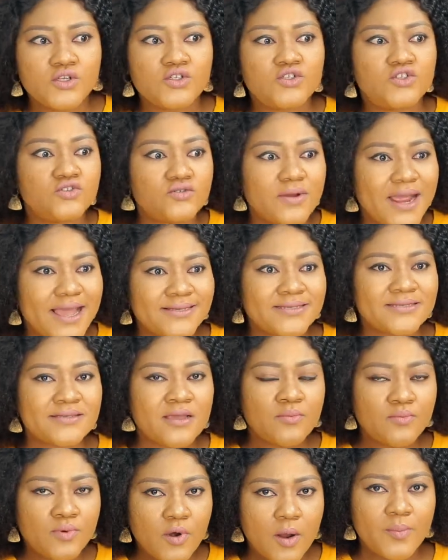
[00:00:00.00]
dress
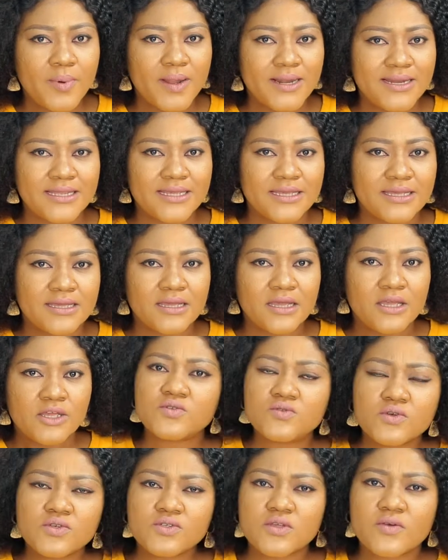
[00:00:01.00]
properly.
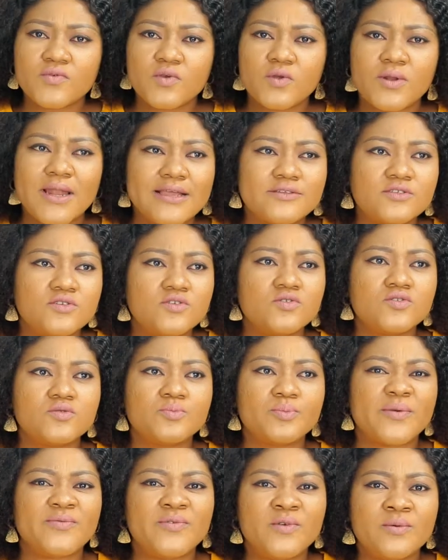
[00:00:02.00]
So those of you who like to use
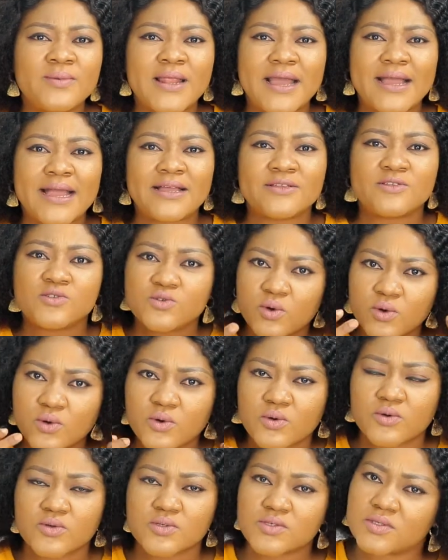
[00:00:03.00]
perfume that can
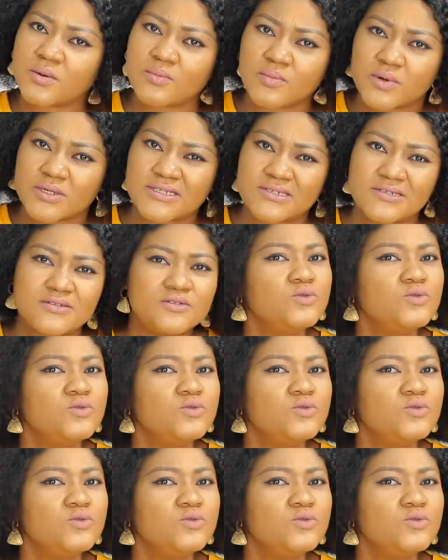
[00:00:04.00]
choke somebody,